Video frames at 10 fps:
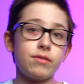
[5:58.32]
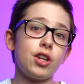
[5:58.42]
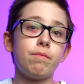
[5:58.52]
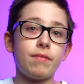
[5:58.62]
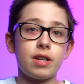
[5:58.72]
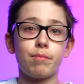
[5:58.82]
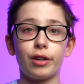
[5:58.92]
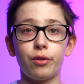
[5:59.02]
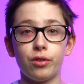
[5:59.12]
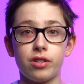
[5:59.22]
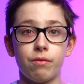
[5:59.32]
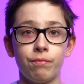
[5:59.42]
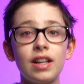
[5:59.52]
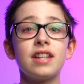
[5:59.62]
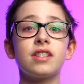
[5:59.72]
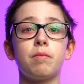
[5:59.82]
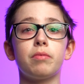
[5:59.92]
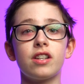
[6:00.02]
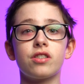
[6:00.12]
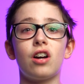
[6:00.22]
So that's pretty cool too. Last up,
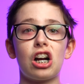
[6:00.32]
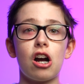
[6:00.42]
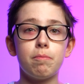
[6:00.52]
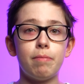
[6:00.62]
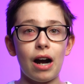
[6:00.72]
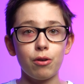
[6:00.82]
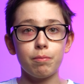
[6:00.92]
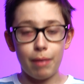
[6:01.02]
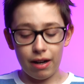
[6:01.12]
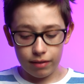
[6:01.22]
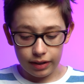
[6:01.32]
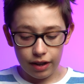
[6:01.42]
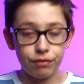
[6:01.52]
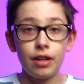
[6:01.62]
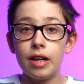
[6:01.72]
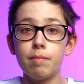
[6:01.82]
let's talk about battery life.